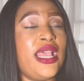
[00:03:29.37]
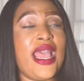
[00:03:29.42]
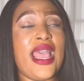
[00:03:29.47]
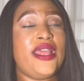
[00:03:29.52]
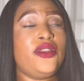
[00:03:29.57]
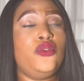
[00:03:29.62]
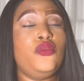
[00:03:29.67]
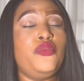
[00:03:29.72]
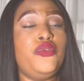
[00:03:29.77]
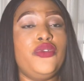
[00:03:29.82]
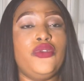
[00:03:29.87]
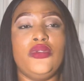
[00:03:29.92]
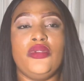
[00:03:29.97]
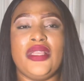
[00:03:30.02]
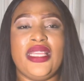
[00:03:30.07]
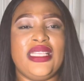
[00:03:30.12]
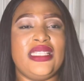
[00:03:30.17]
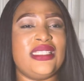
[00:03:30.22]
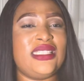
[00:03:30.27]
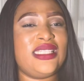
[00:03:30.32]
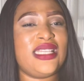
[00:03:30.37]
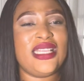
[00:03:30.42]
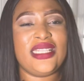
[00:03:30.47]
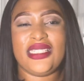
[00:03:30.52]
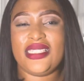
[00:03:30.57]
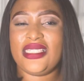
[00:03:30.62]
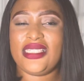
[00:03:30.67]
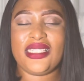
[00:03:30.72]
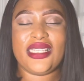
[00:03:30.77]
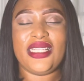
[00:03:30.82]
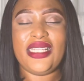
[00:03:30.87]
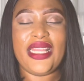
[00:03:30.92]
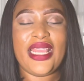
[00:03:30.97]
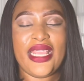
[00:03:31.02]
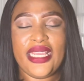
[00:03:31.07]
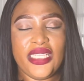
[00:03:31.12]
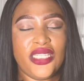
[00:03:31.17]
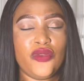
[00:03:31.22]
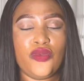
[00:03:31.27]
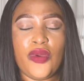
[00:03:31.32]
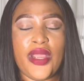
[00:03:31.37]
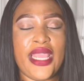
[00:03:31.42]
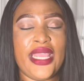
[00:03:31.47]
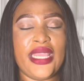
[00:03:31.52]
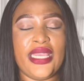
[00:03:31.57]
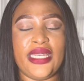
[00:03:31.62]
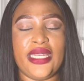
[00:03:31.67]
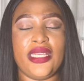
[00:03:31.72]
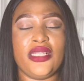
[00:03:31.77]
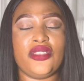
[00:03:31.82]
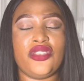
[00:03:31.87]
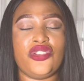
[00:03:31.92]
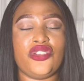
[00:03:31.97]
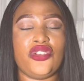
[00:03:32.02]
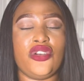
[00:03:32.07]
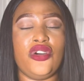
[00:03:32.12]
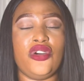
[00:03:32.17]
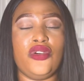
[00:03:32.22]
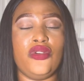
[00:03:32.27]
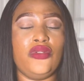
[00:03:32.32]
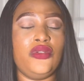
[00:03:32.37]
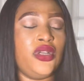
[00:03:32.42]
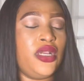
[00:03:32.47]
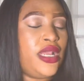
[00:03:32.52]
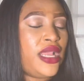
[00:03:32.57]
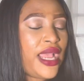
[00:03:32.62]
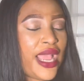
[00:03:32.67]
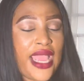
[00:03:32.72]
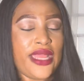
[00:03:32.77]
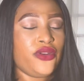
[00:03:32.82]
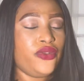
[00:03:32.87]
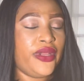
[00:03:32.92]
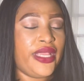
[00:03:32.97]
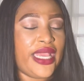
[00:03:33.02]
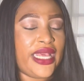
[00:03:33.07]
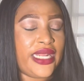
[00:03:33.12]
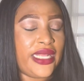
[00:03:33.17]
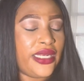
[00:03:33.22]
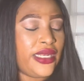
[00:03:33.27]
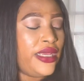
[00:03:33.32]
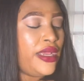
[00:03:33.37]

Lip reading: I don't pull incense in any way in it, so I don't get it.